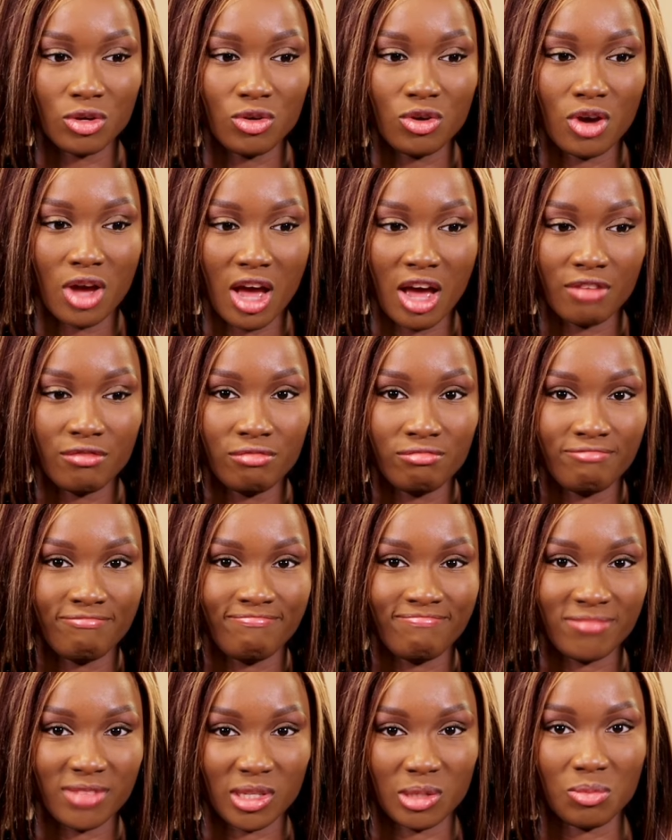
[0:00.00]
going to have
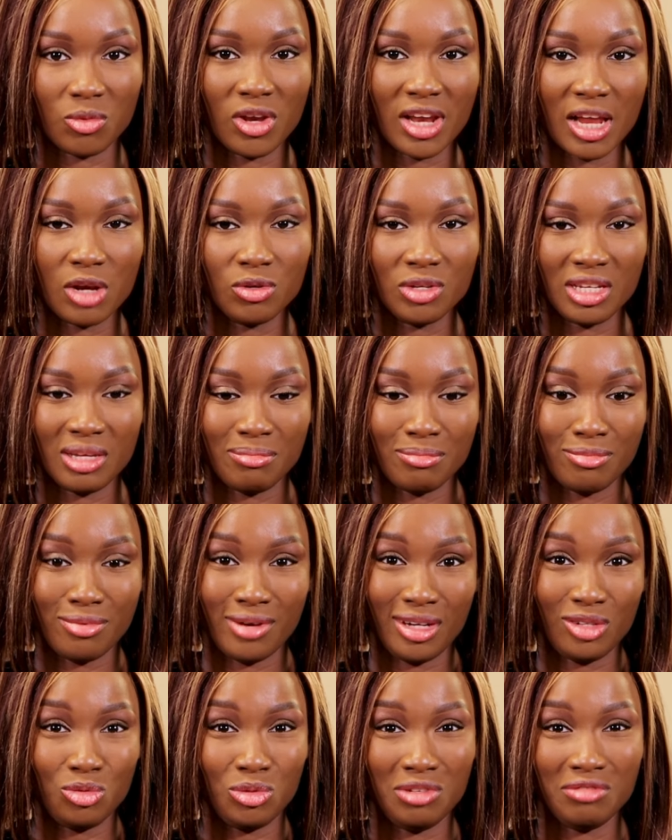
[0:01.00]
smaller looking
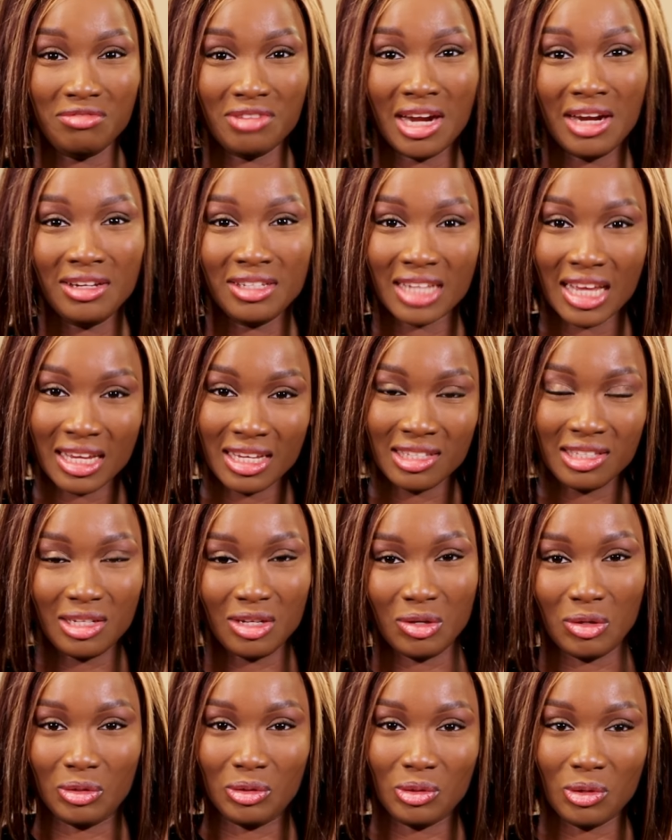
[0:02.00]
breasts with very saggy
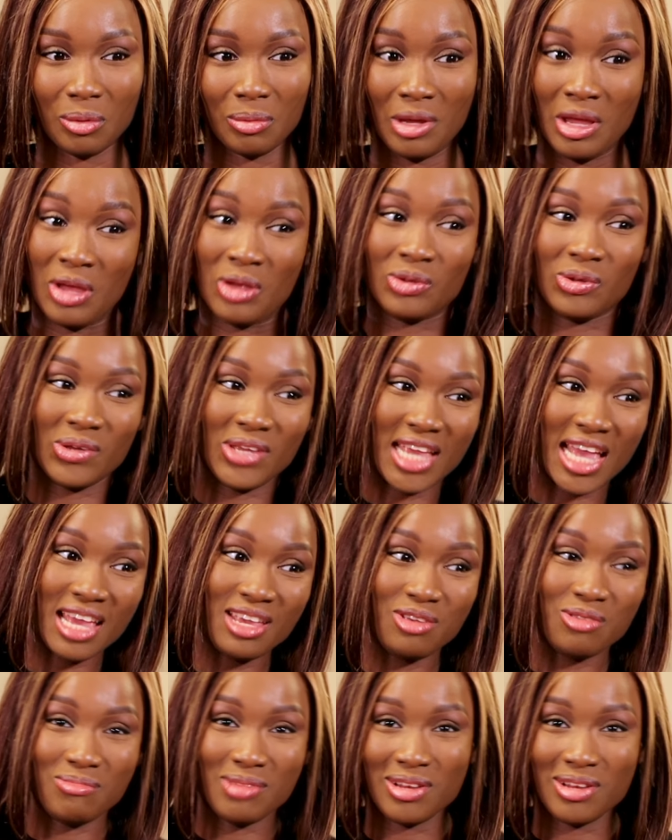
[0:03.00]
skin on top. So yeah, you'll